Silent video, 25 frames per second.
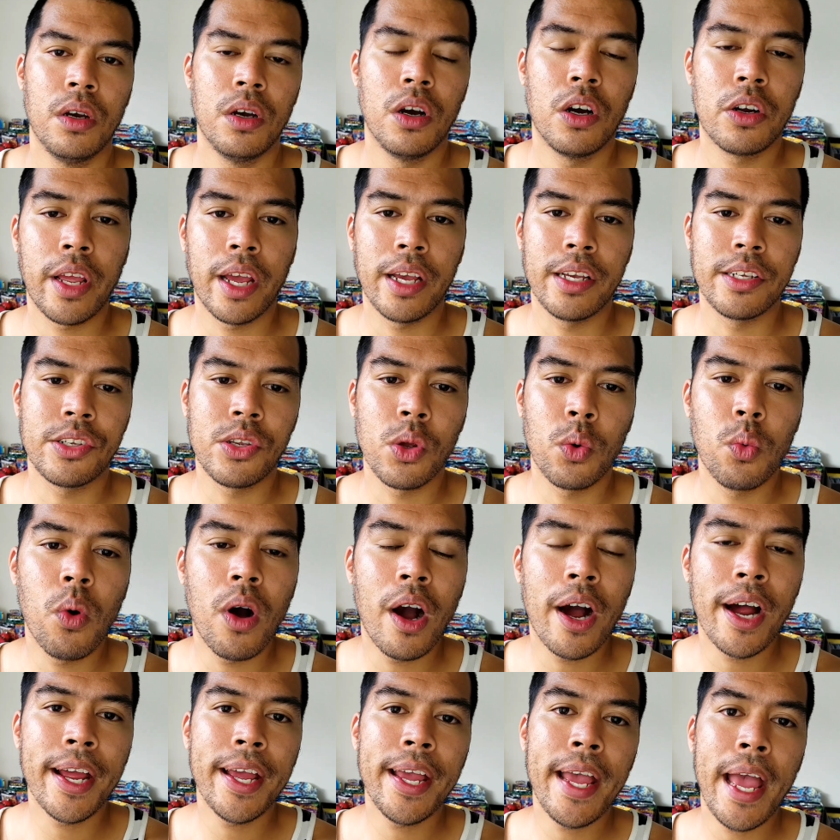Okay, so
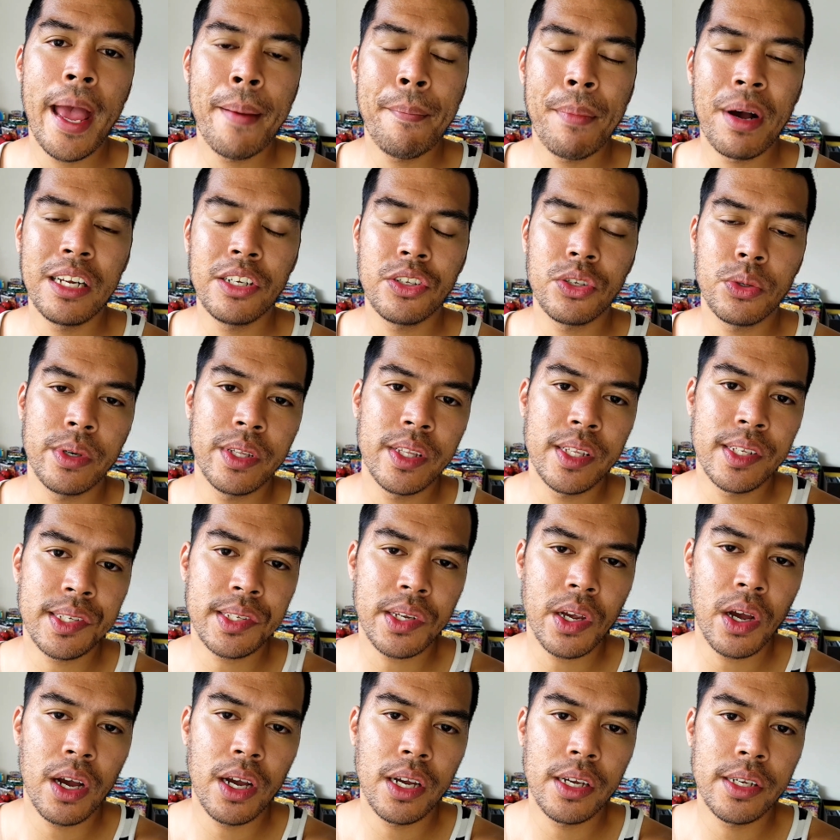why am I doing this,
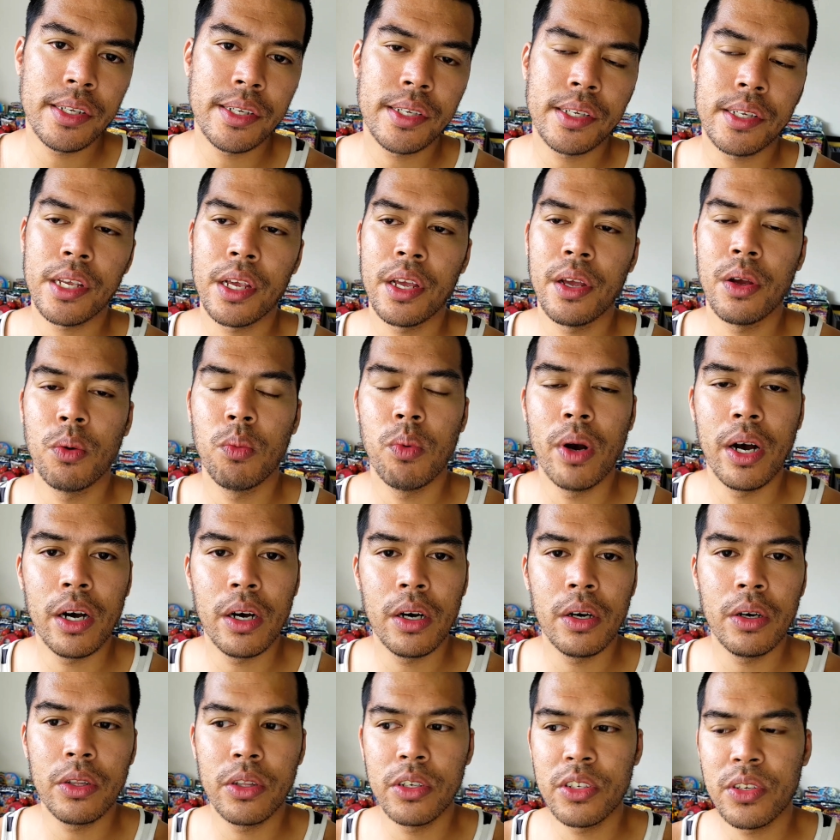guys?
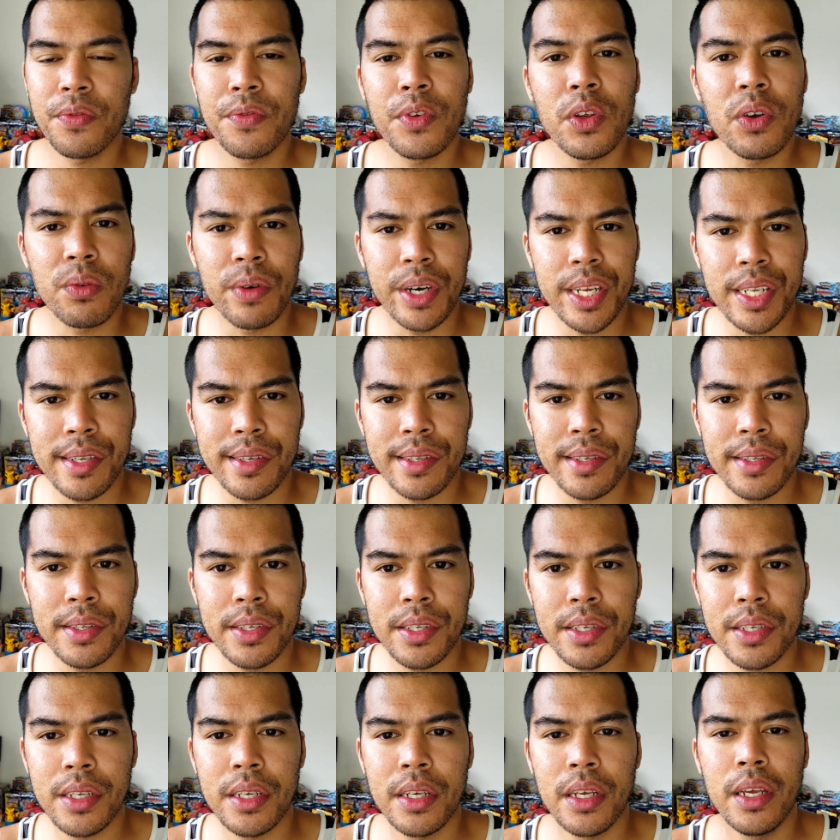Well, there's a few
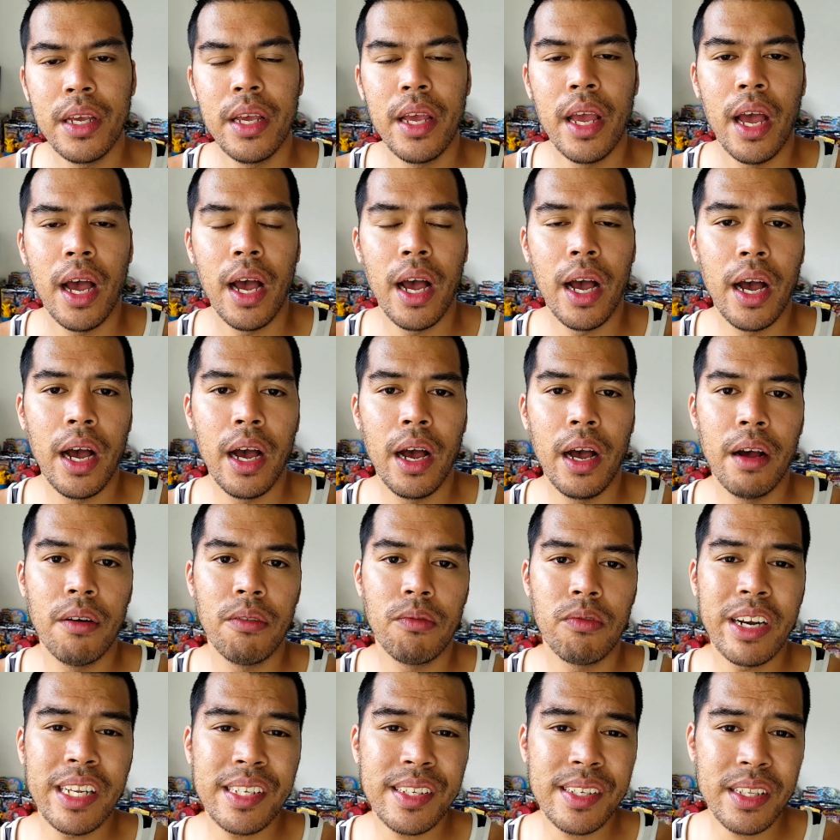reasons.
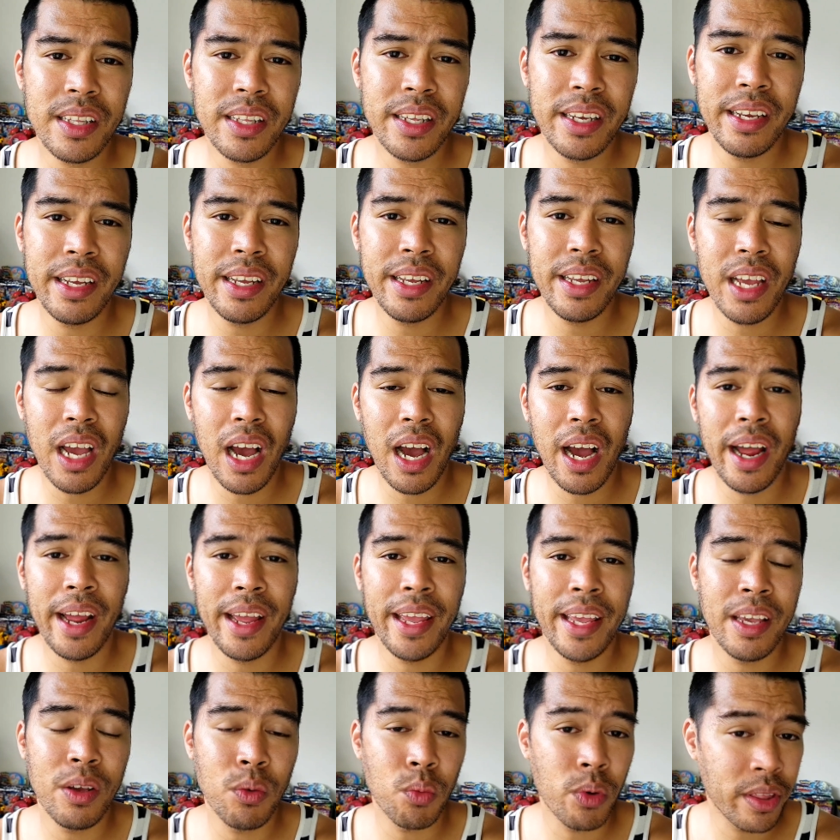Recently, I
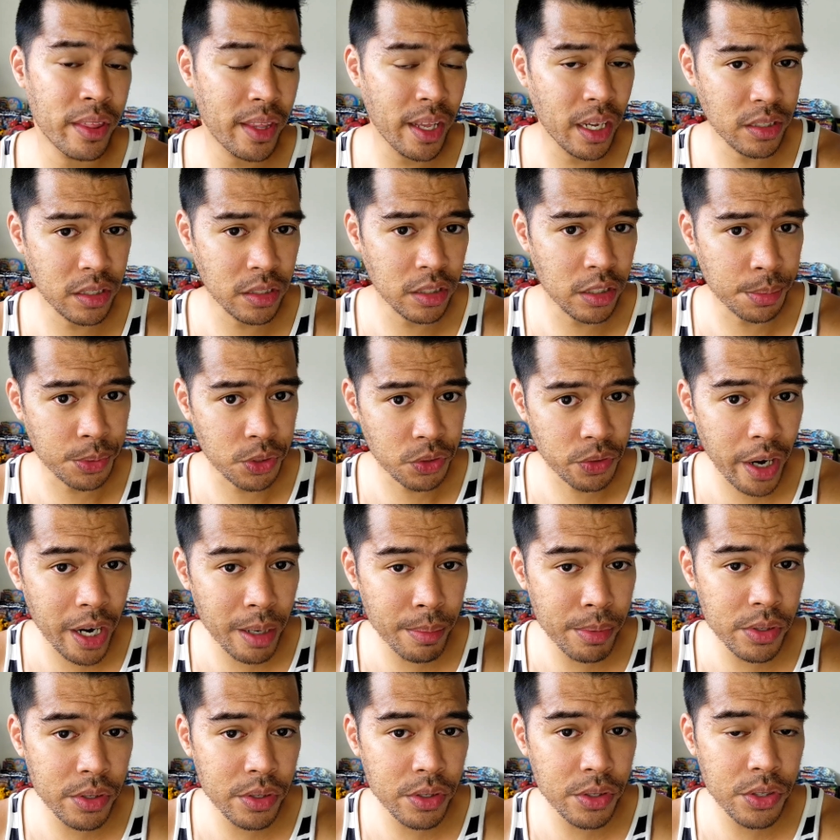hit 1,000
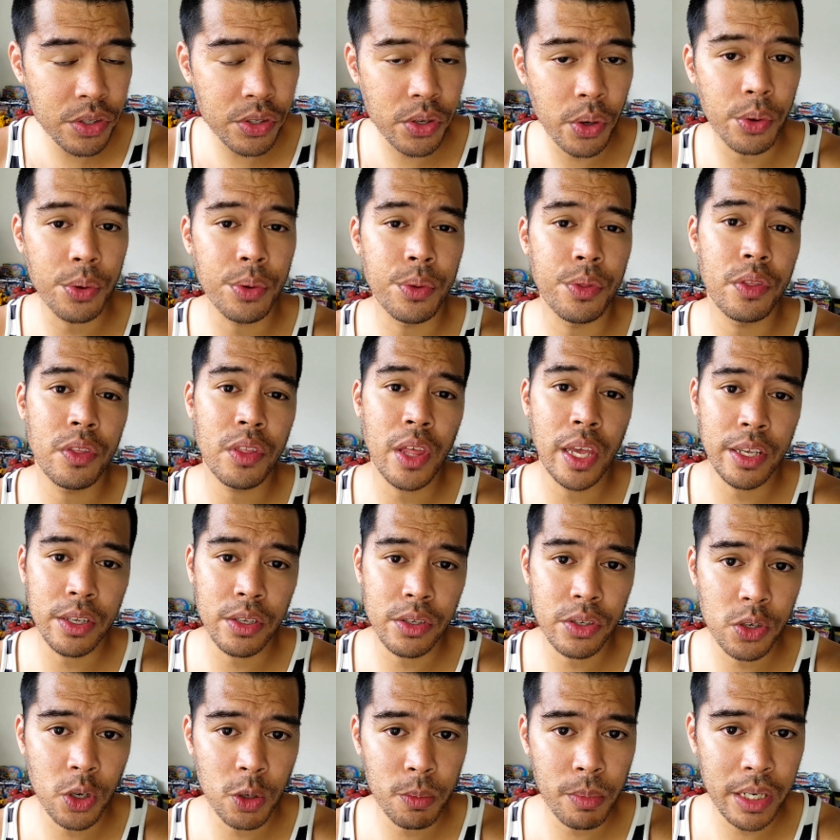subscribers, so thank
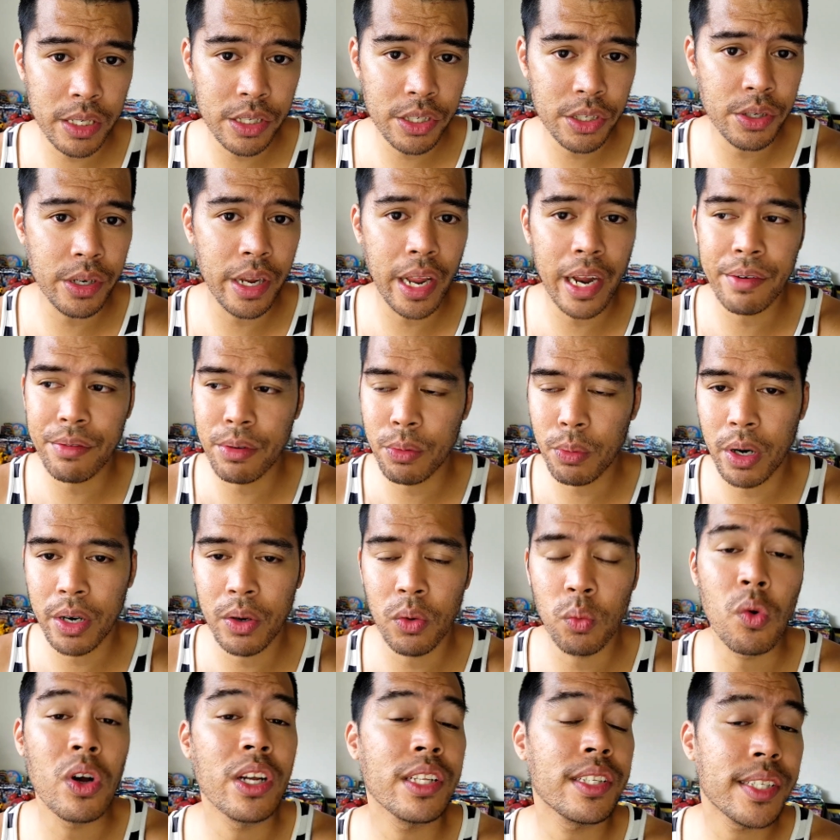you so much to
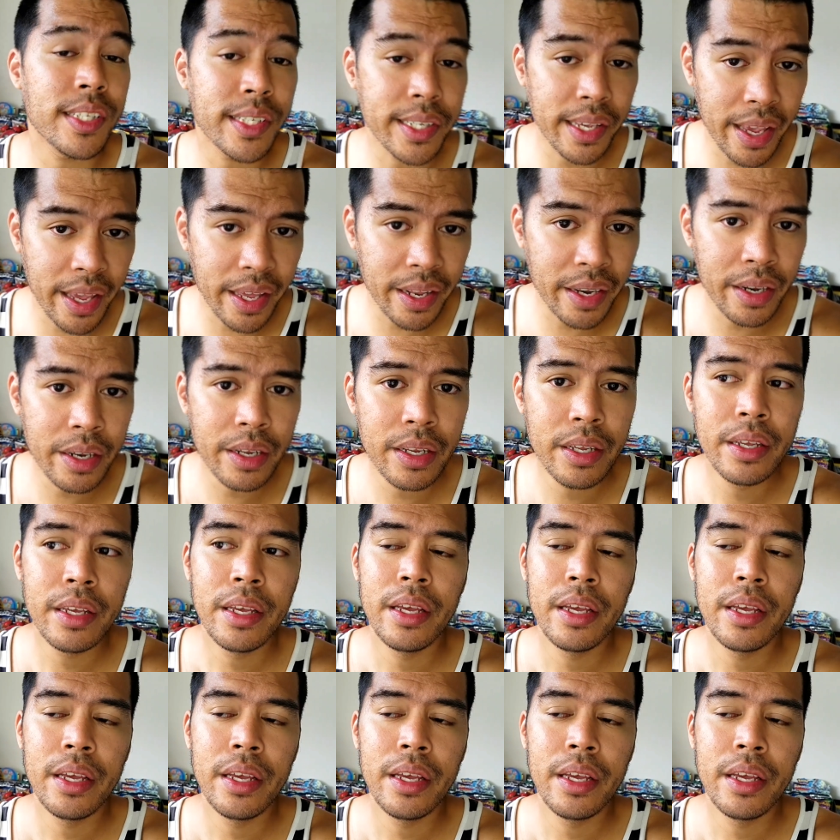everyone once again.